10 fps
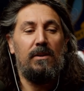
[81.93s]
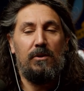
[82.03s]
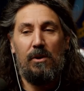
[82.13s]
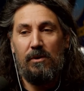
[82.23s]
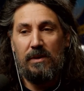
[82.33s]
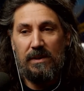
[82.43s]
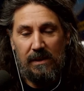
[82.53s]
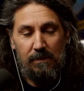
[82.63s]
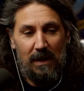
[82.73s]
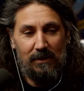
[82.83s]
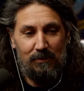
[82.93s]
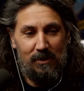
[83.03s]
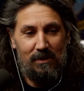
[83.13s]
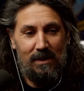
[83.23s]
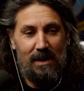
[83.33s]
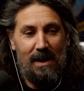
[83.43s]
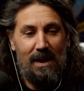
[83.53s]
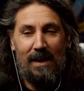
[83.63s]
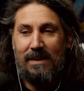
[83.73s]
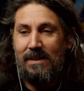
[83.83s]
turned sleep expert,
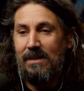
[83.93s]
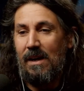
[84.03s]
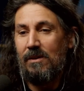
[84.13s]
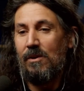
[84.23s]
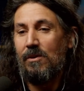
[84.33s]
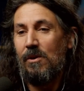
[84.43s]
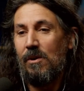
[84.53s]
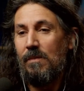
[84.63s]
uh, Dr. Kirk